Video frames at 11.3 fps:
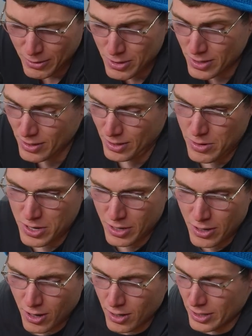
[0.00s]
was a
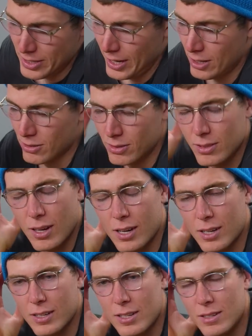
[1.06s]
gnarly tackle.
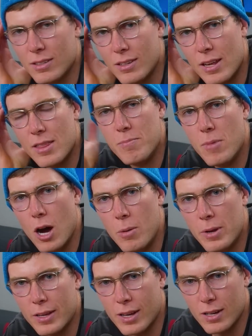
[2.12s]
Like, in the
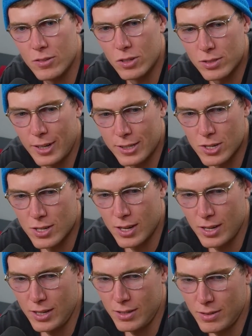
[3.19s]
moment, it kind of looked like just
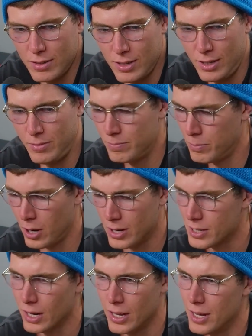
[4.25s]
kind of, you know,
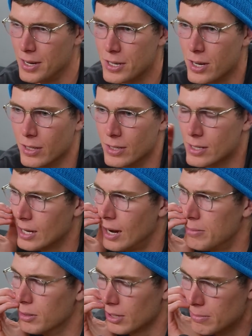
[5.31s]
bodies kind of hit each other and
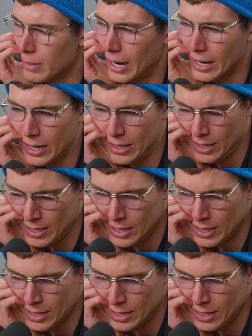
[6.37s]
stuff. But looking back at it,